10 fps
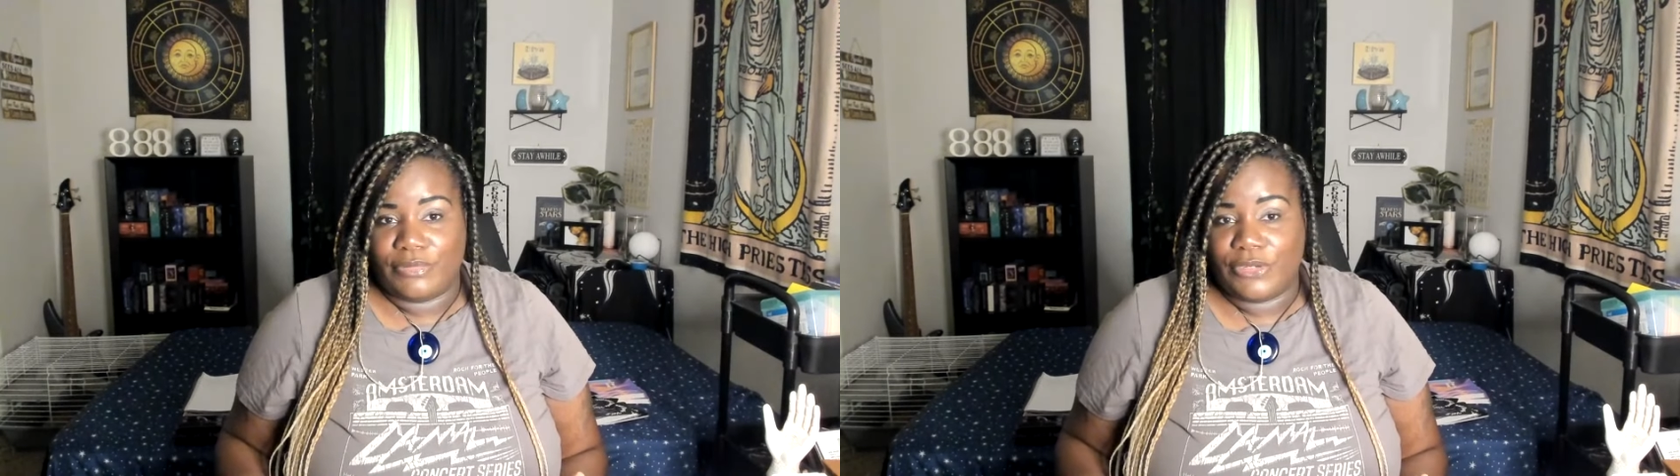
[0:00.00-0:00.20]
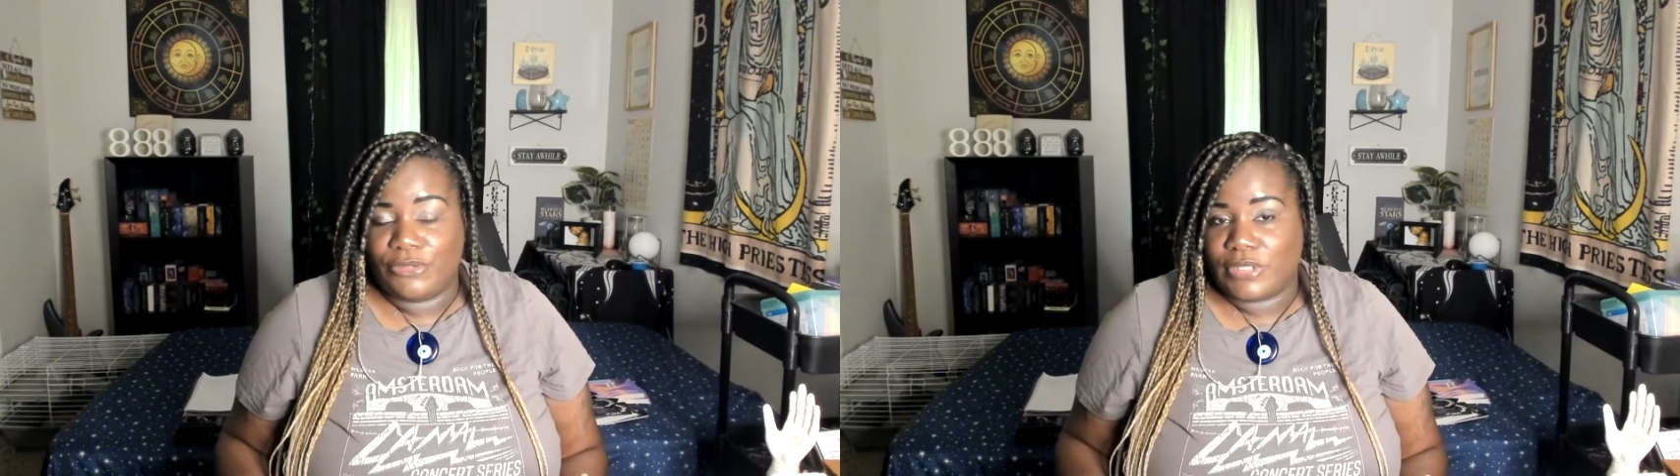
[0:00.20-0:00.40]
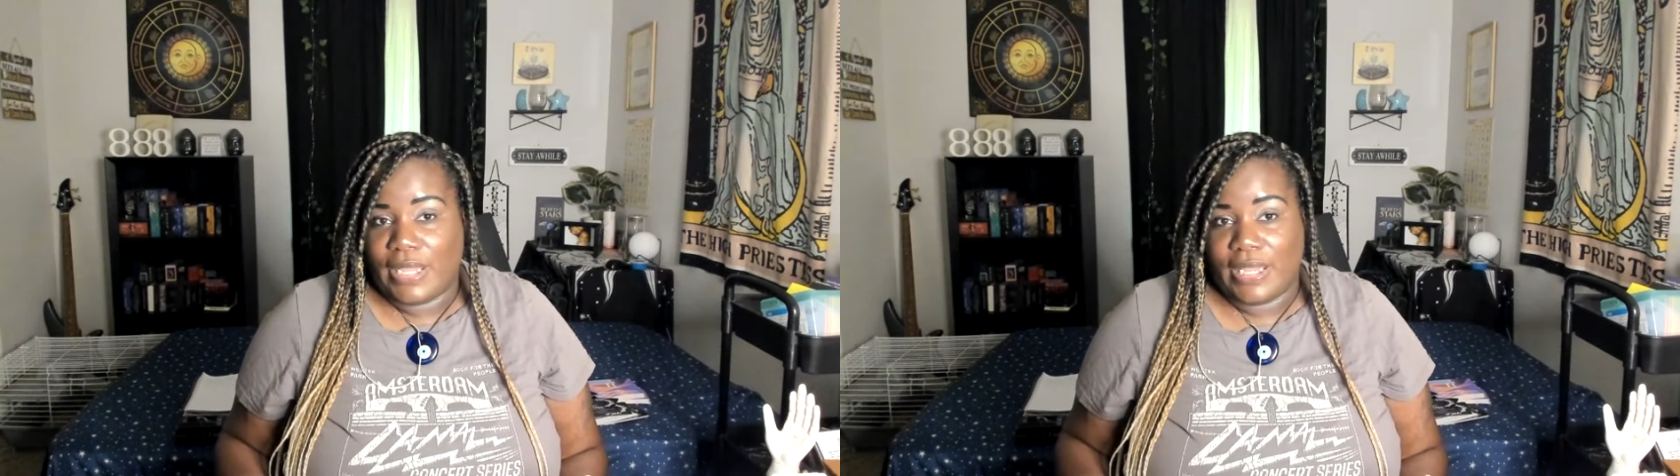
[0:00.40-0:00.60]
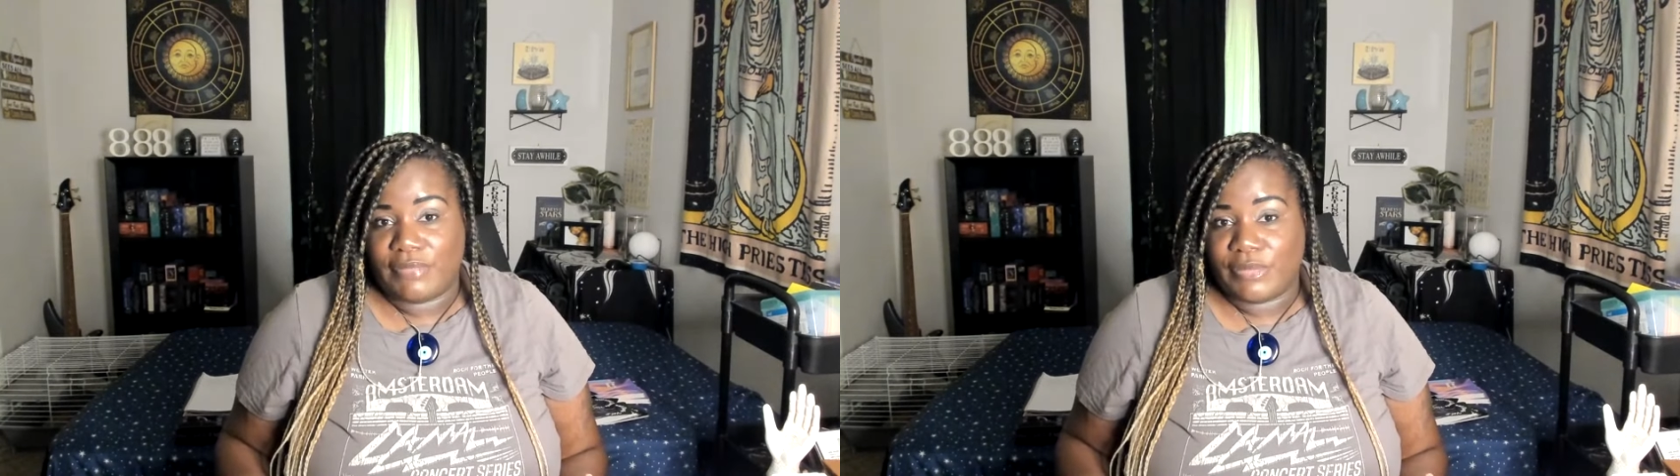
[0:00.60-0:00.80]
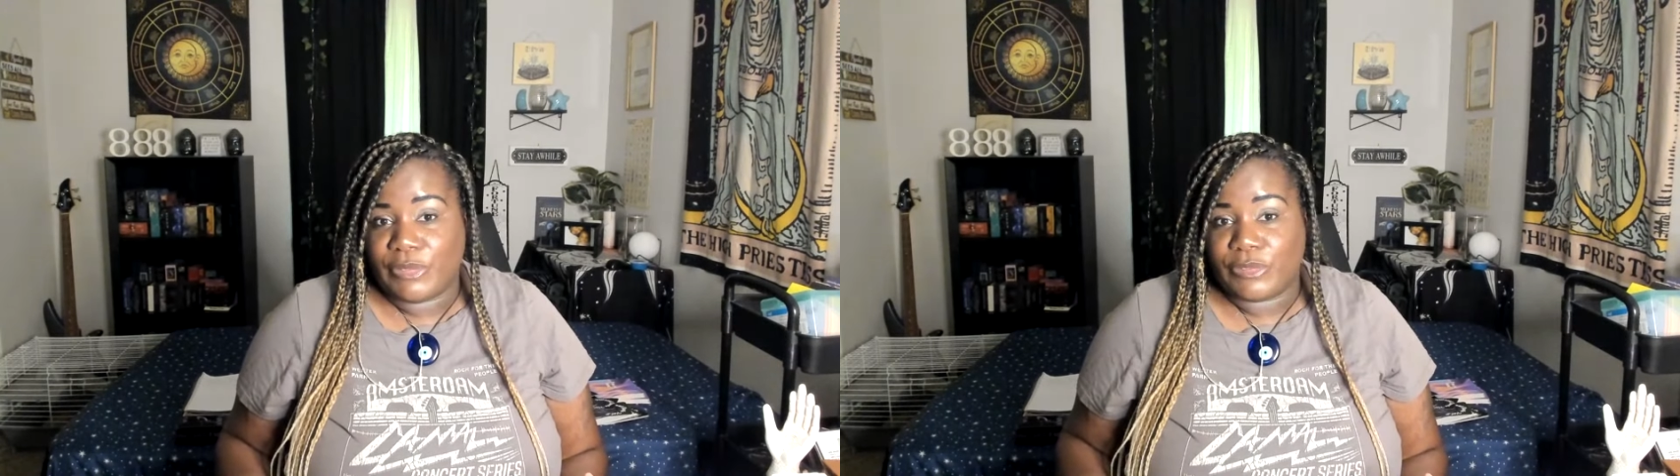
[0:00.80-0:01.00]
usually
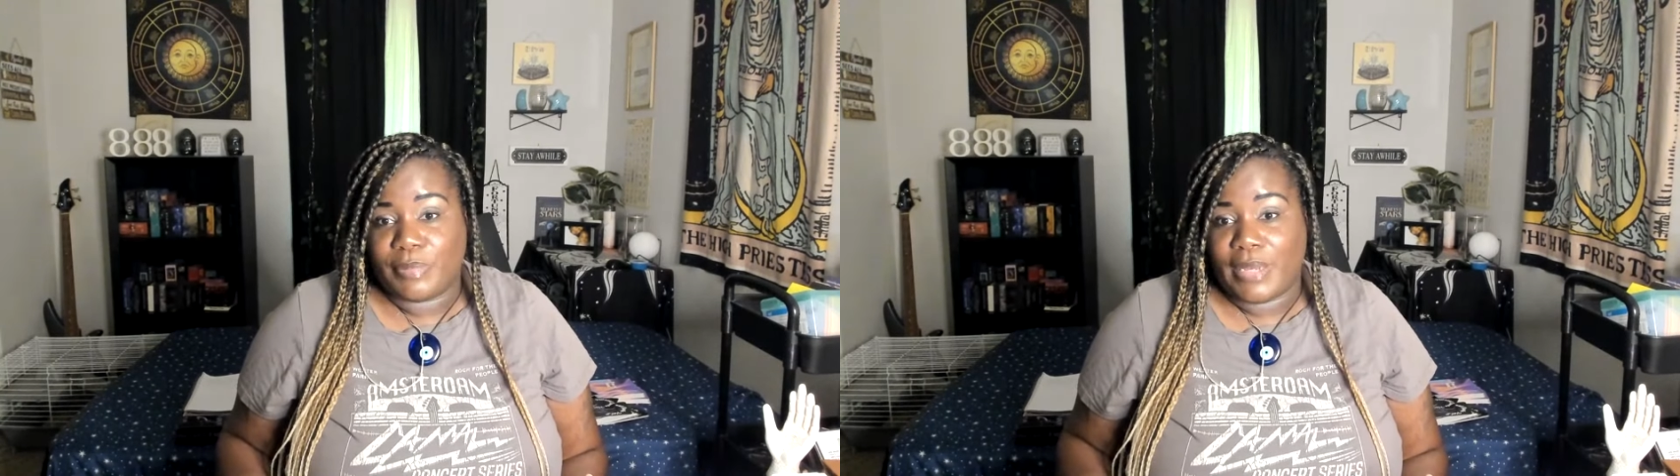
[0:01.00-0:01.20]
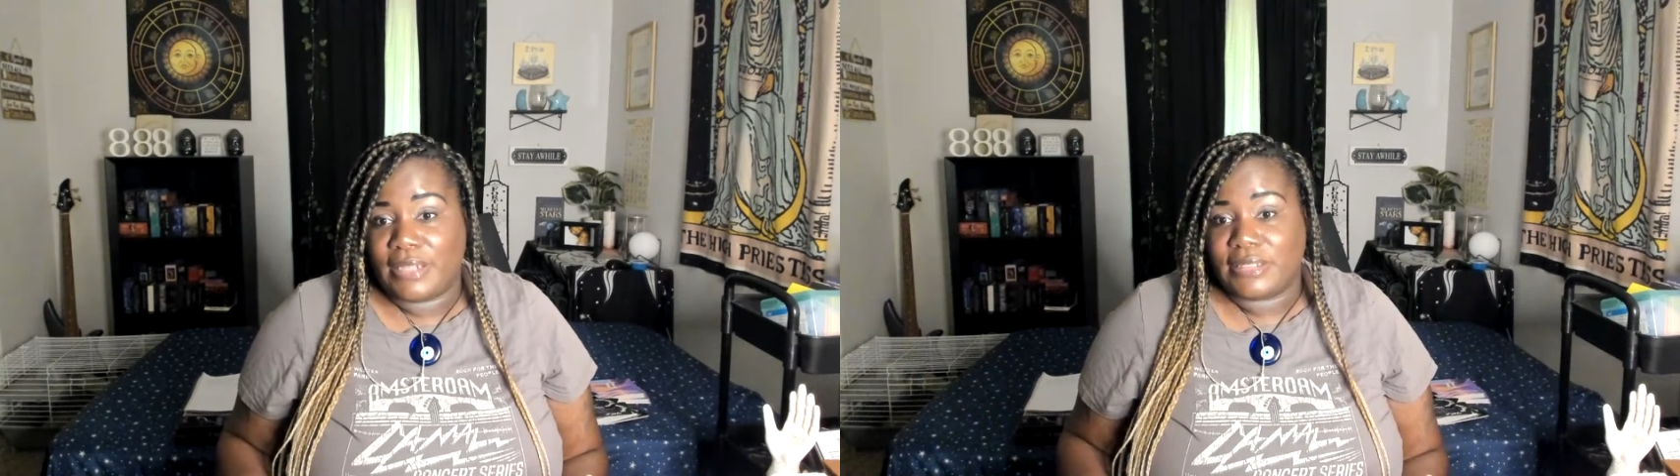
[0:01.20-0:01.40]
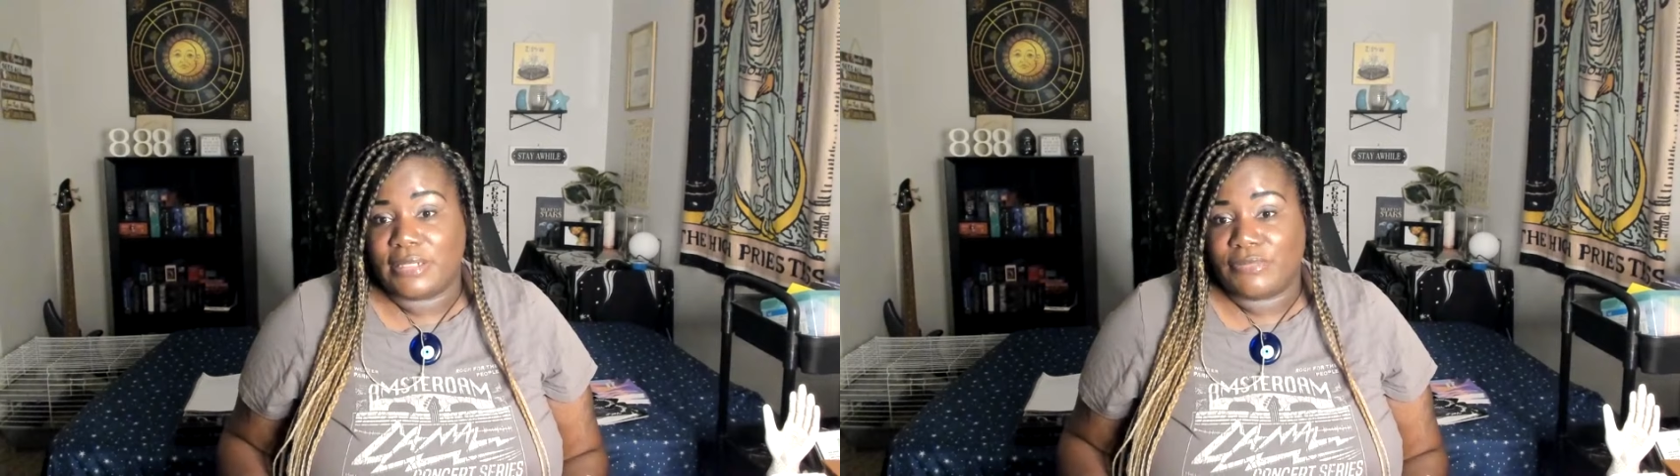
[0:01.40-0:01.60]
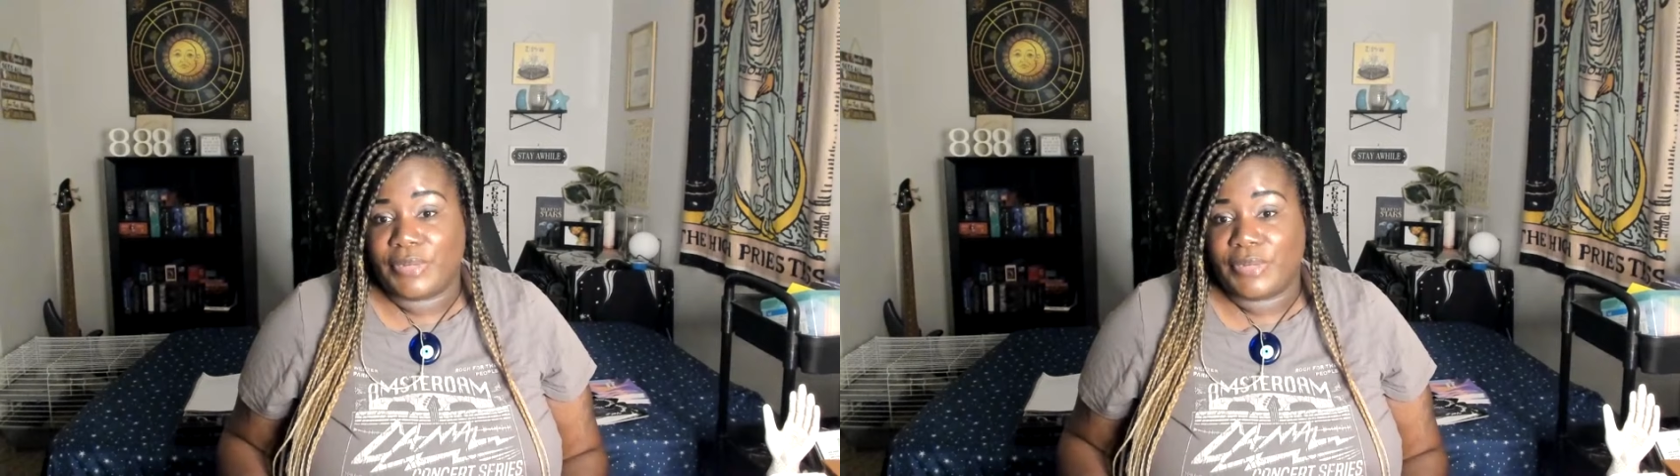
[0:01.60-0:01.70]
have the most positive